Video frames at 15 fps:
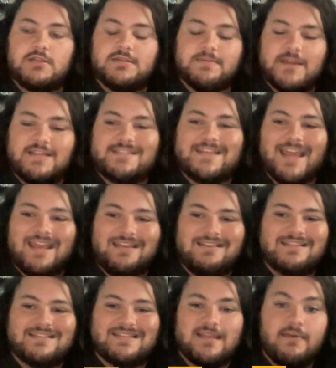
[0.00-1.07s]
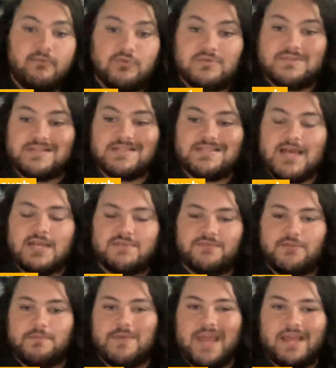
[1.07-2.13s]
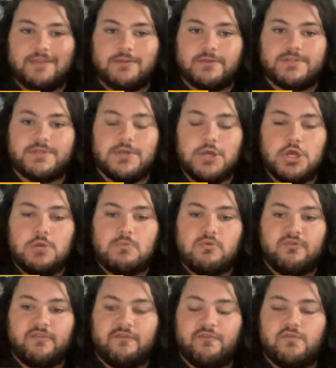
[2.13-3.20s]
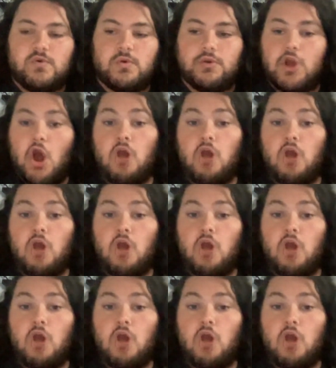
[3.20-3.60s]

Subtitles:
to maintaining this level of success for the Panthers moving forward.